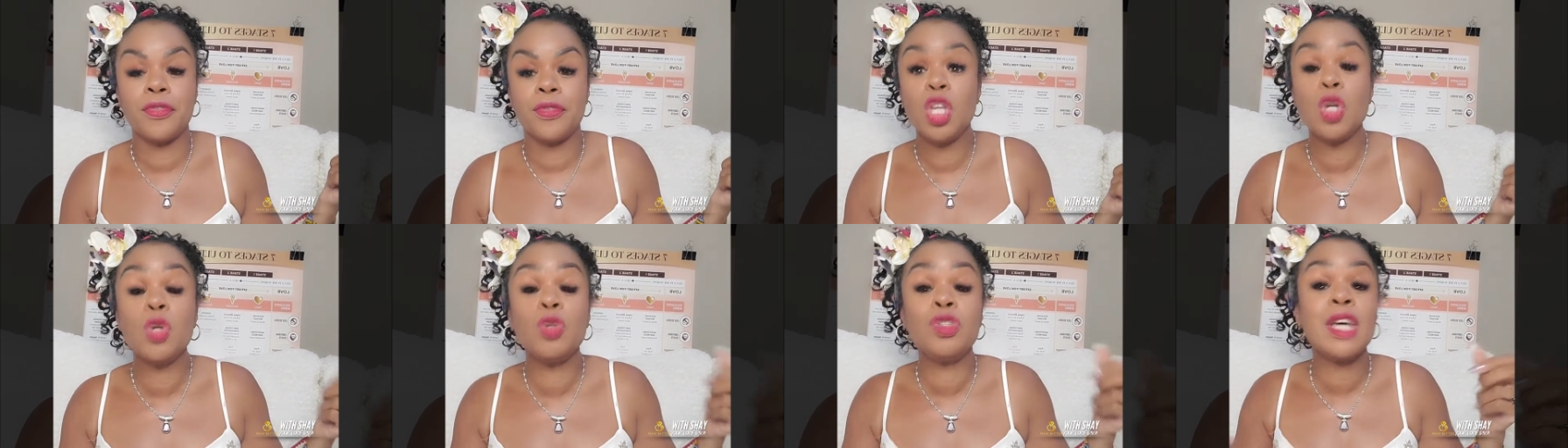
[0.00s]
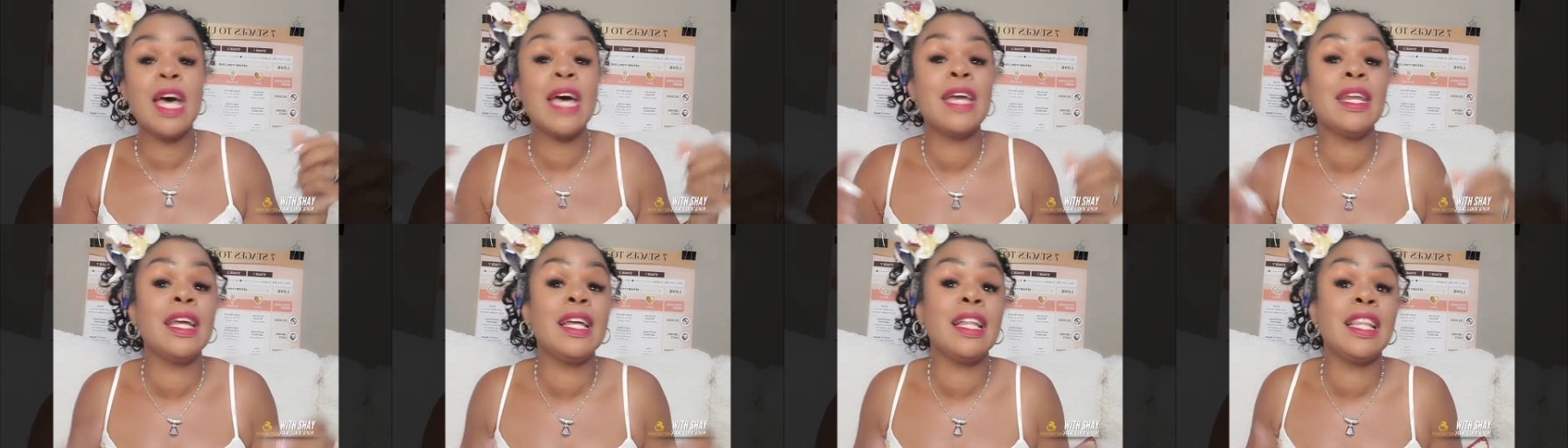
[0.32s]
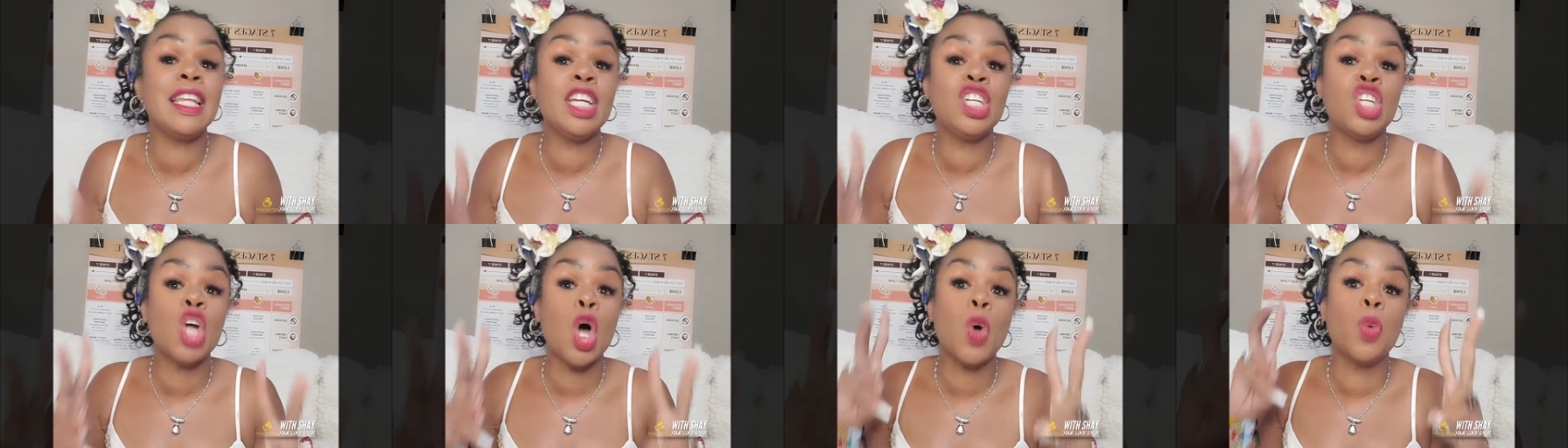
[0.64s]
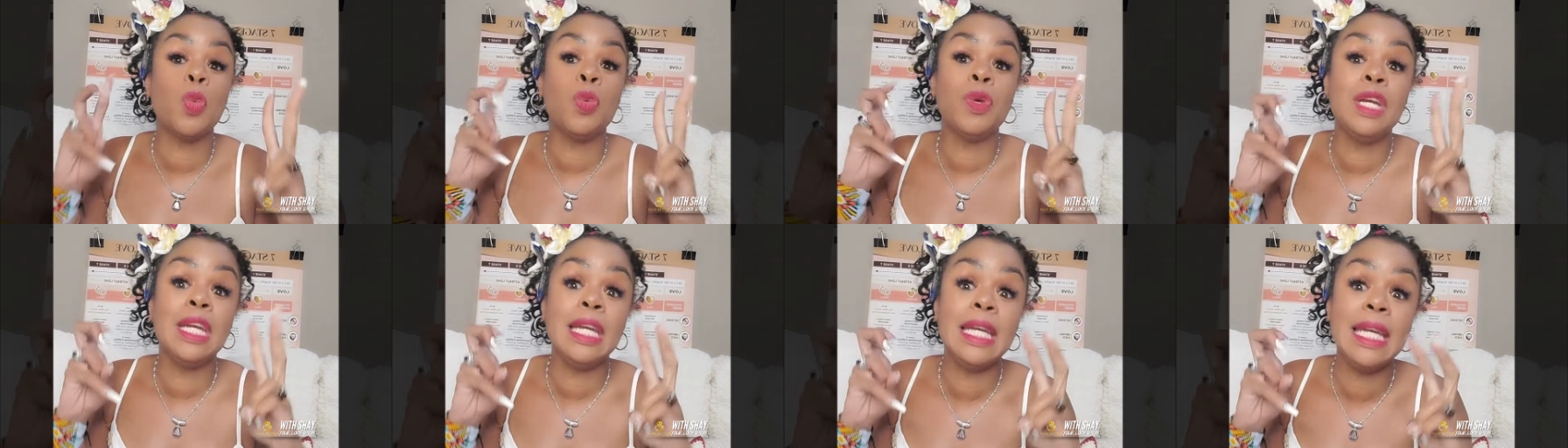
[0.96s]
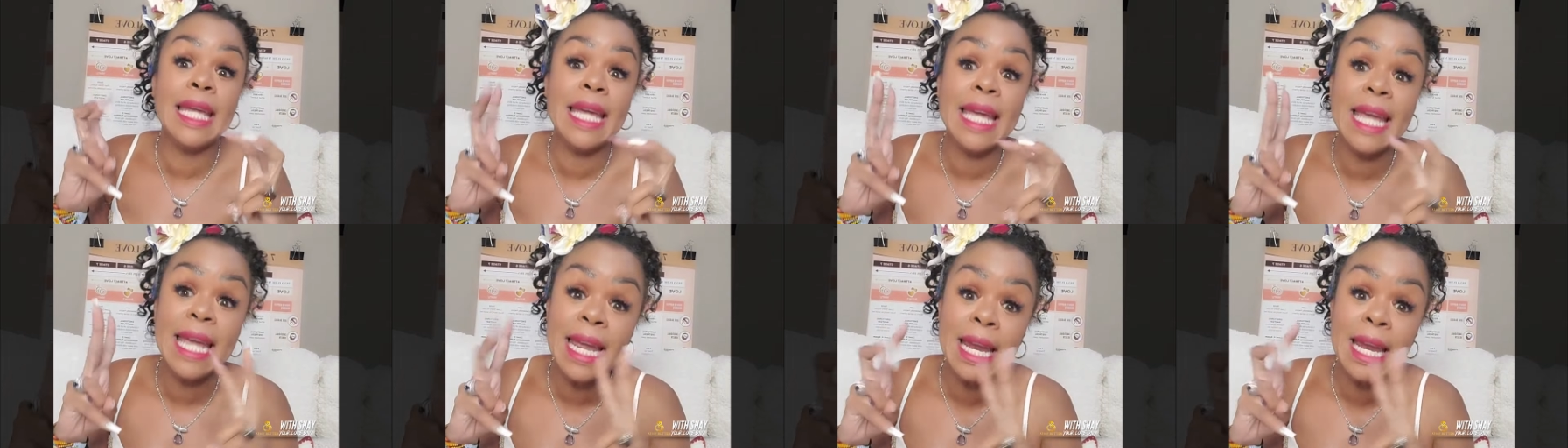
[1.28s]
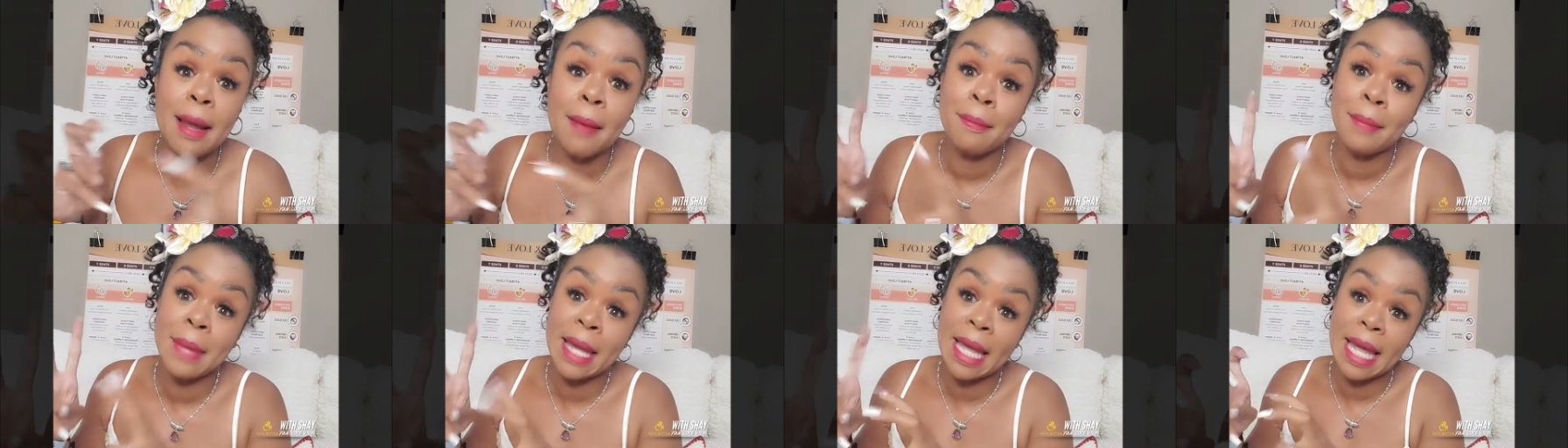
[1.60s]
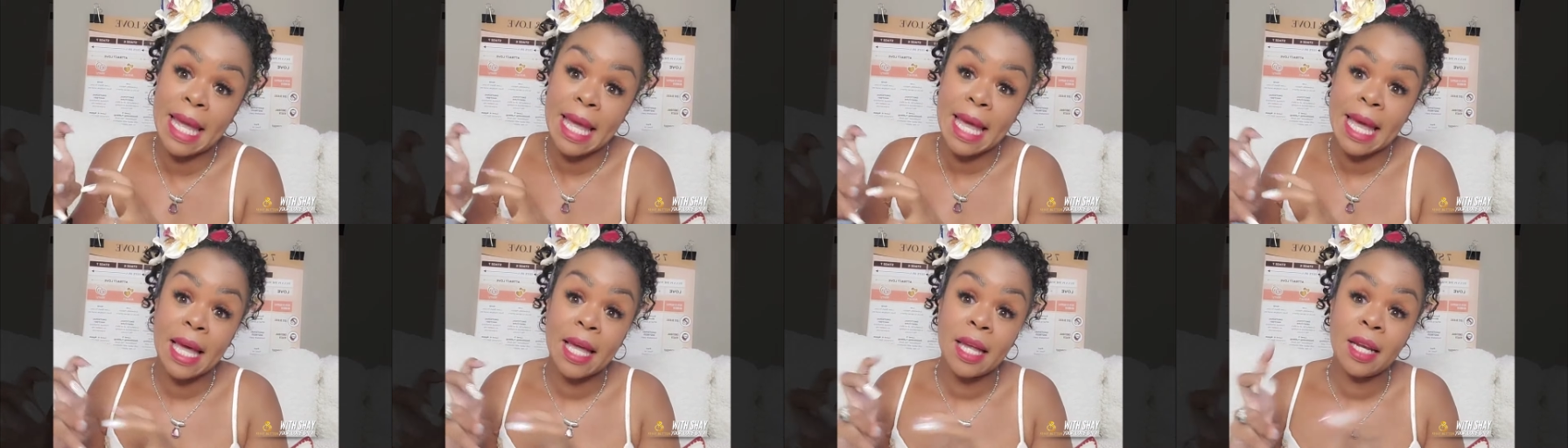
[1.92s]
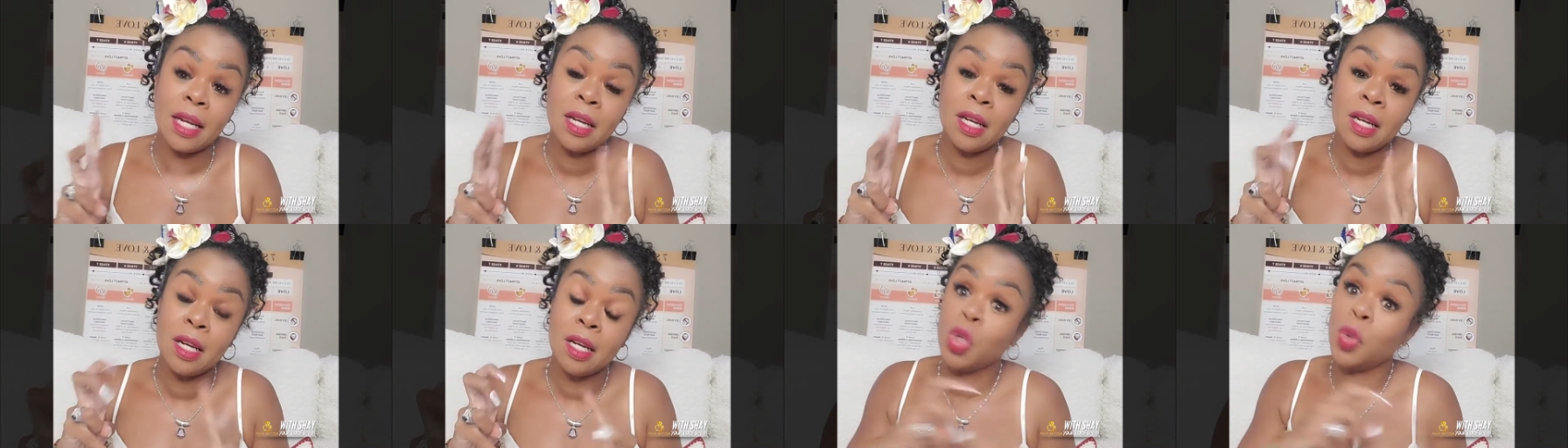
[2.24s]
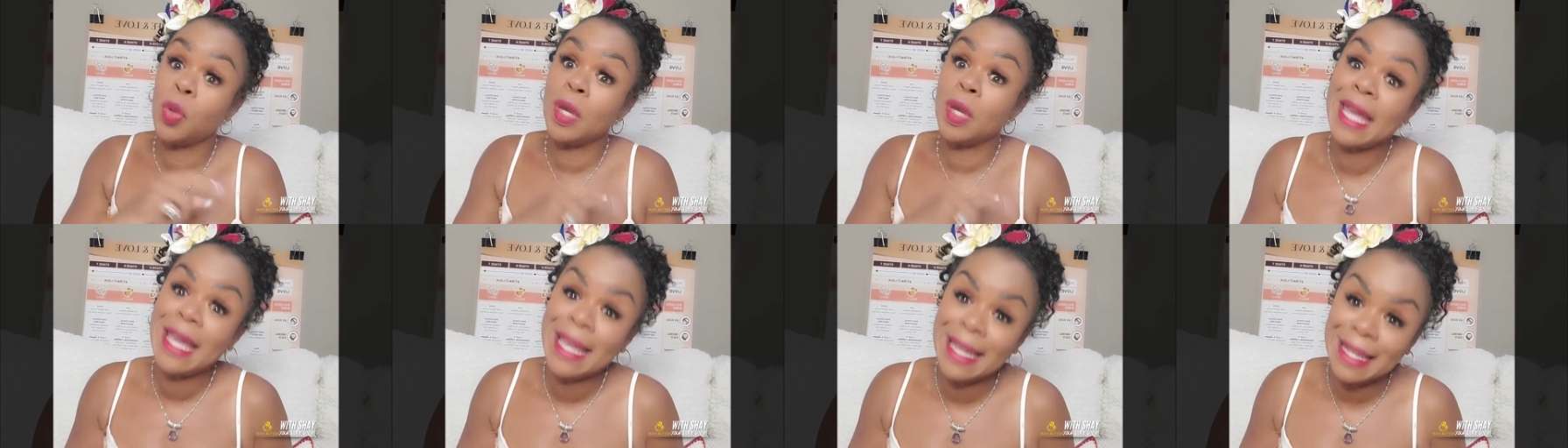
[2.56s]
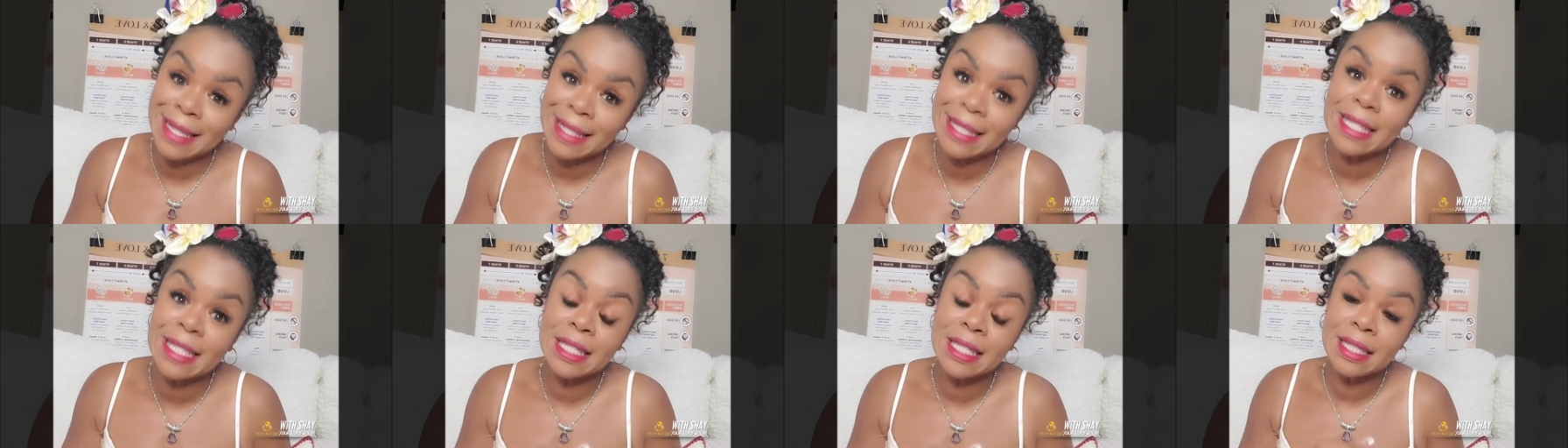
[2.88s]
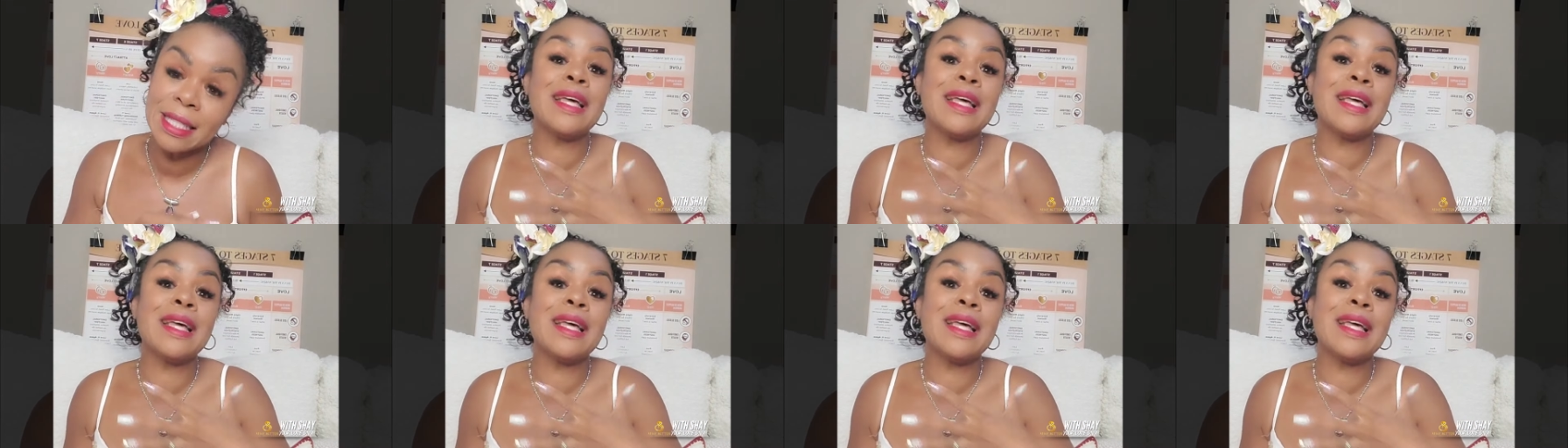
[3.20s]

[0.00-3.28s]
You technically don't need a man to eat.